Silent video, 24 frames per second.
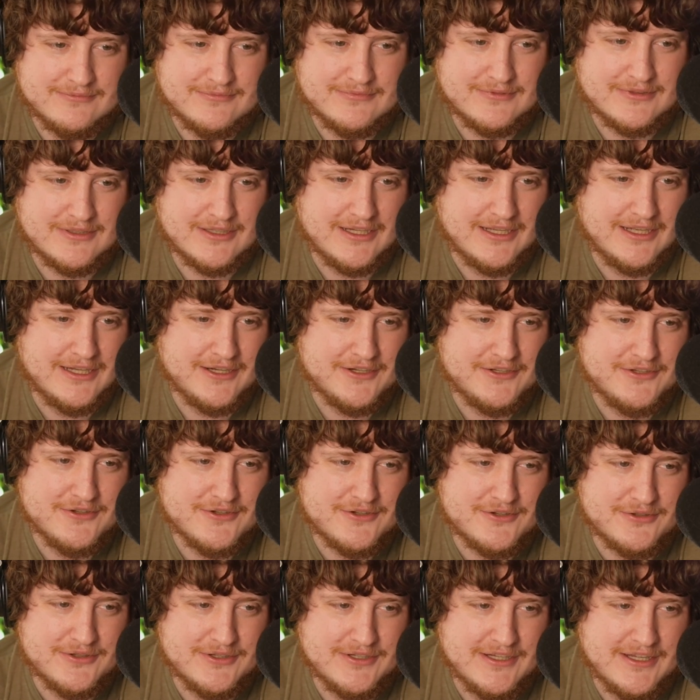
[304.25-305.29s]
How do you
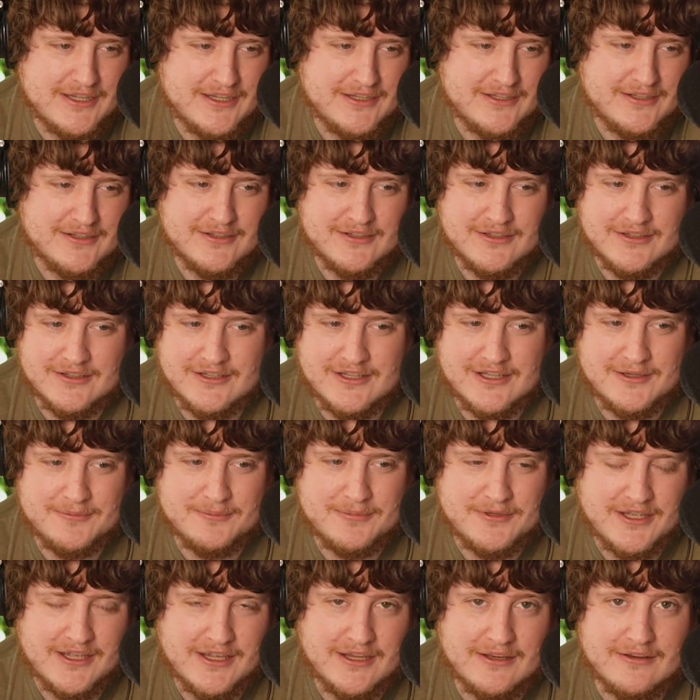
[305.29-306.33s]
create a
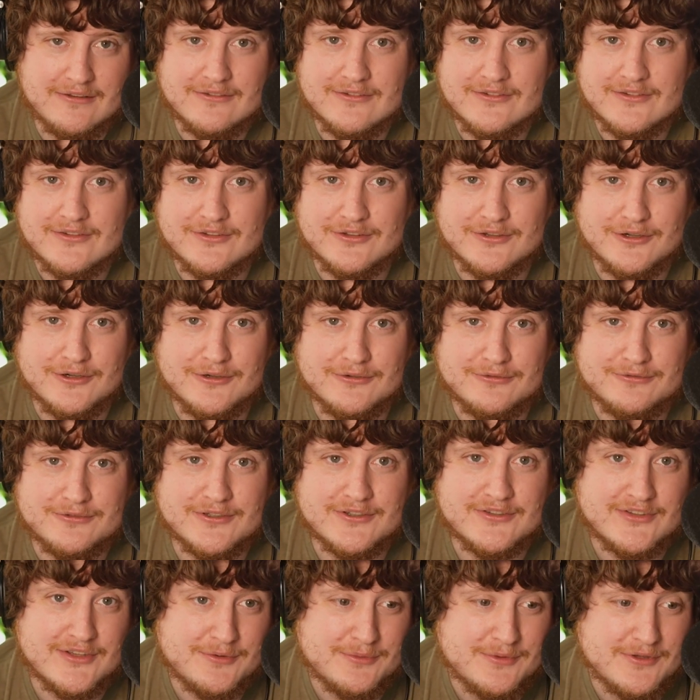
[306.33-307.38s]
campaign? So
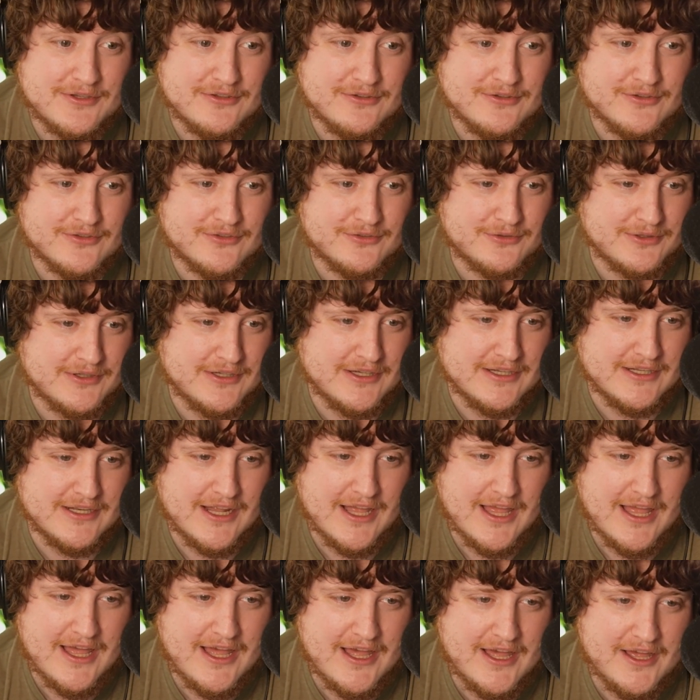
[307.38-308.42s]
first thing we do is create an
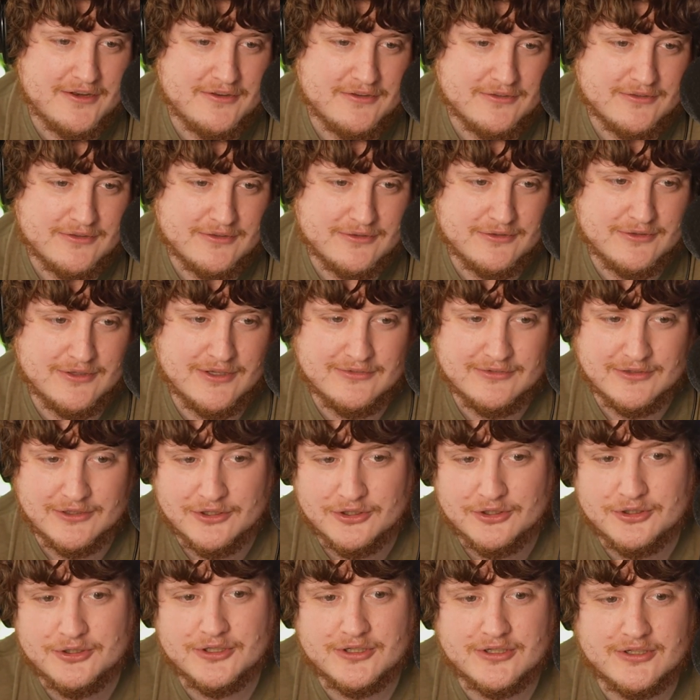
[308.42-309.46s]
ad. You have a
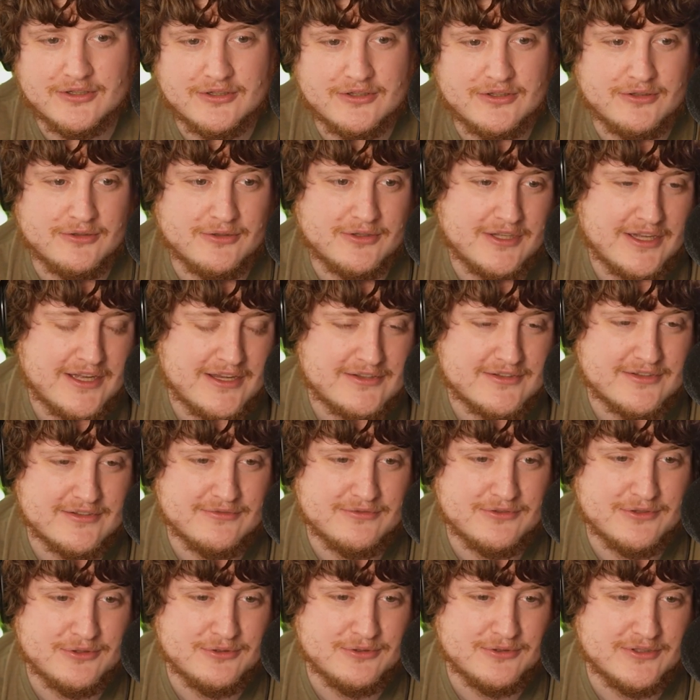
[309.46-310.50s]
hook, you catch the
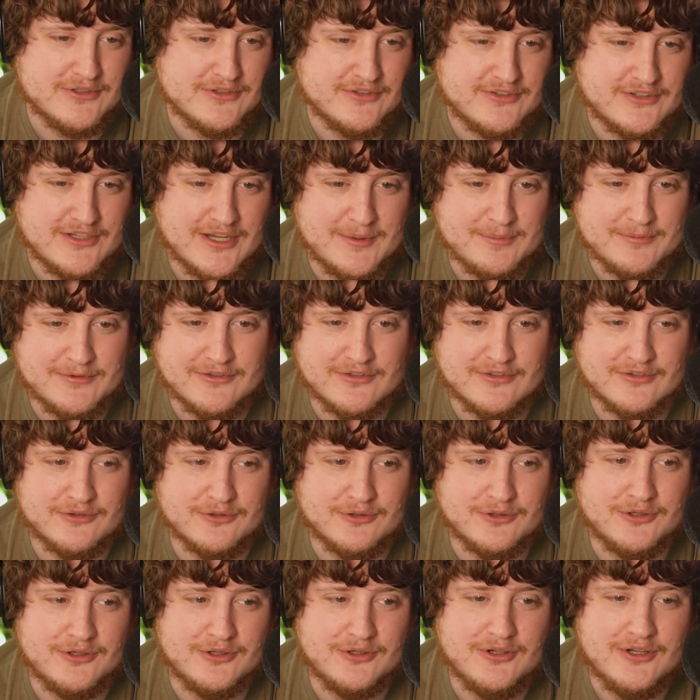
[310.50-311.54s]
viewer, stop the
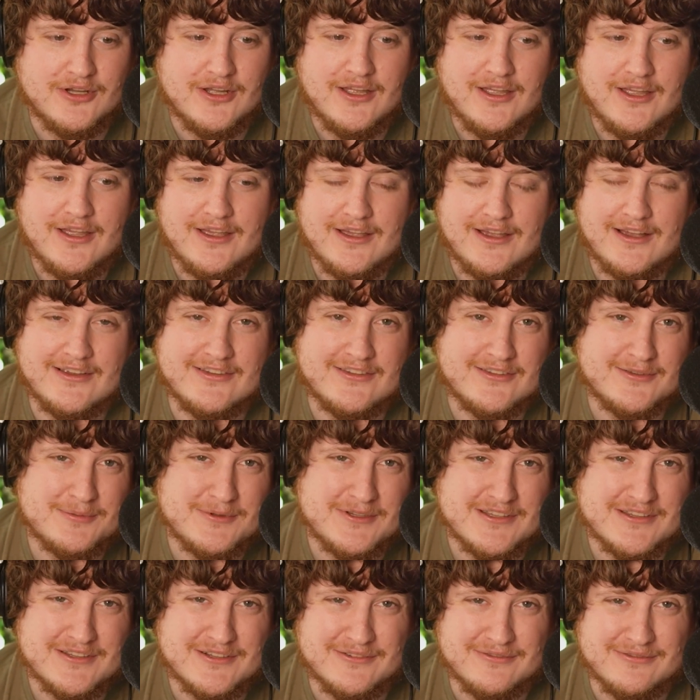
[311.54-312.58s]
scroll. Has to be
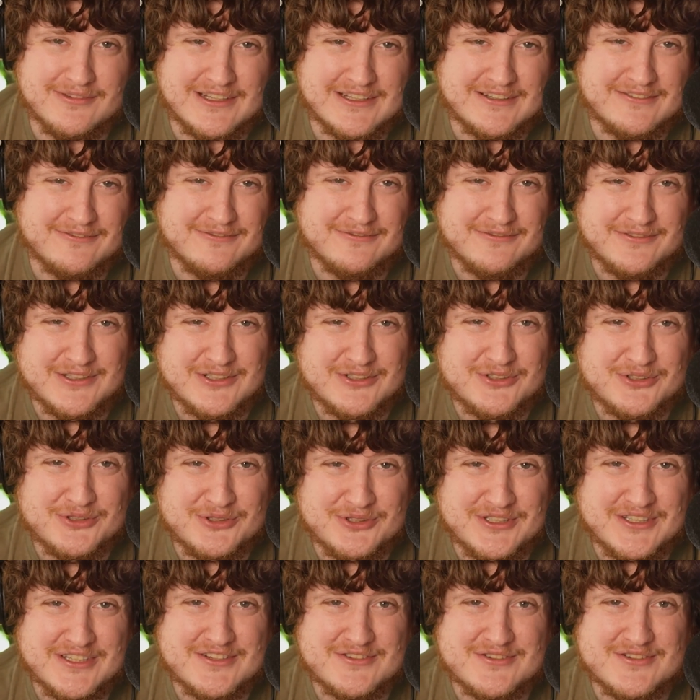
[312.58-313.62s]
either like
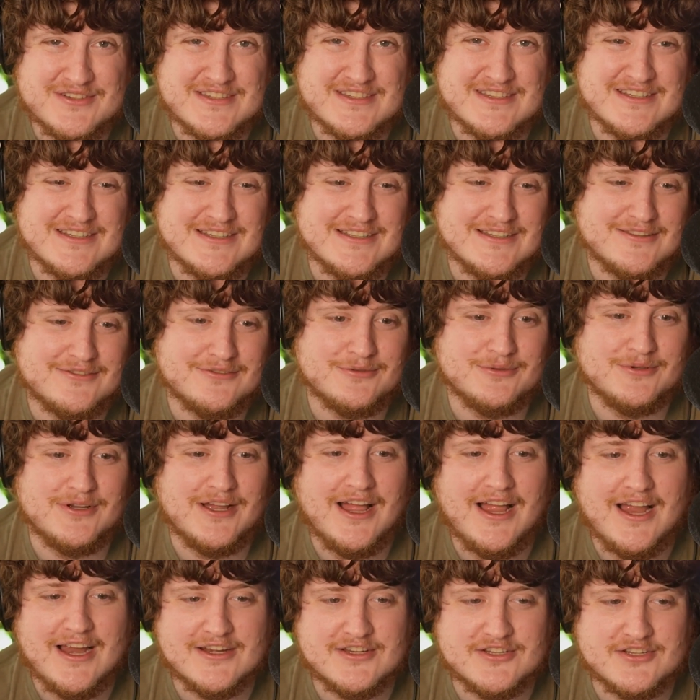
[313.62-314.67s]
visually interesting through
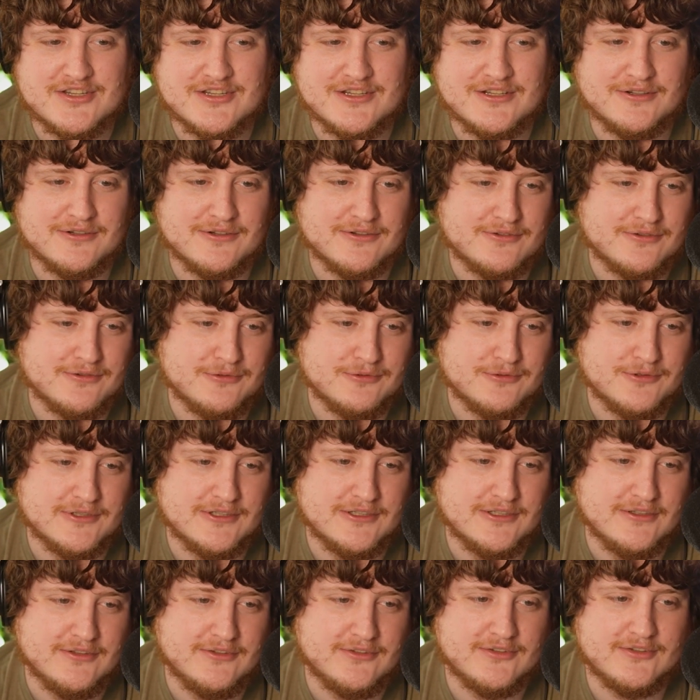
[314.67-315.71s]
action or through
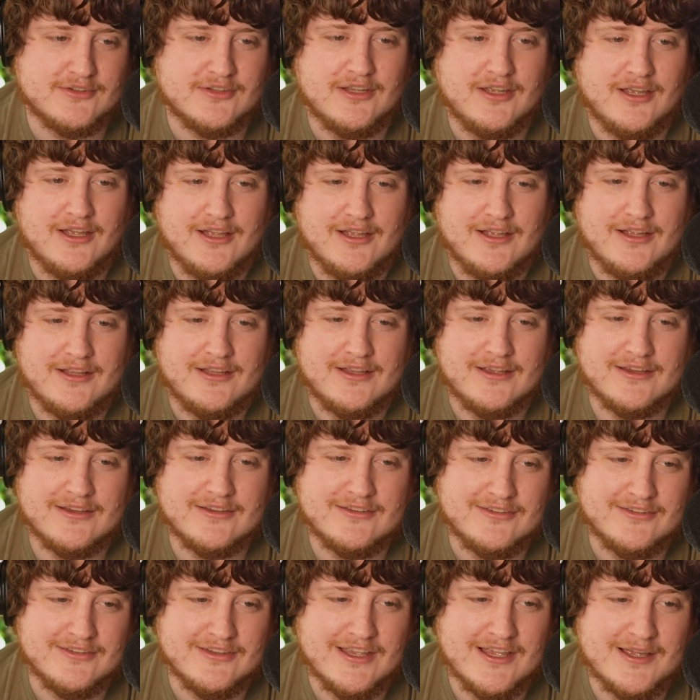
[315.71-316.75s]
words.
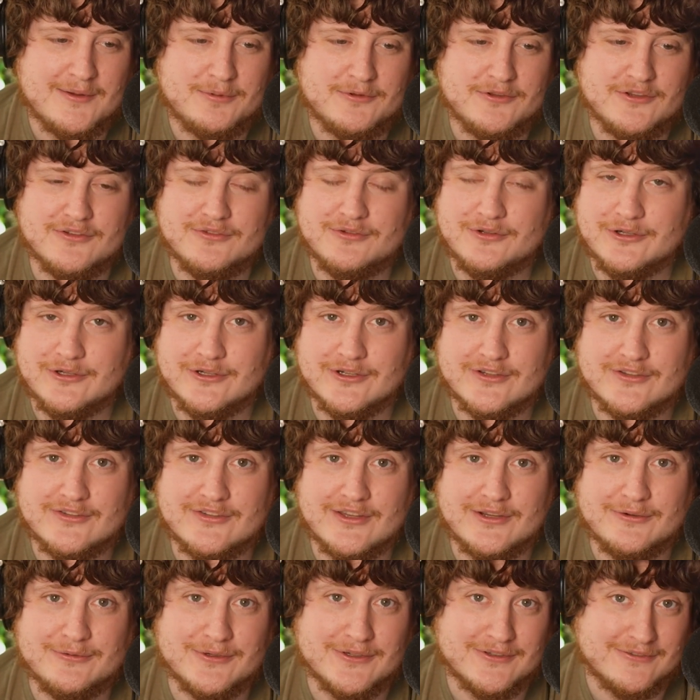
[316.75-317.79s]
Example of hooks
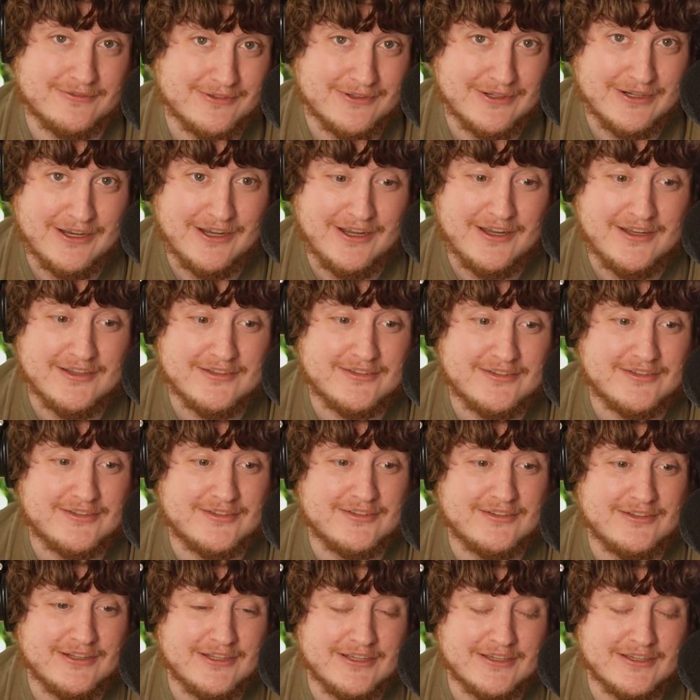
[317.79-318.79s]
that work for us, like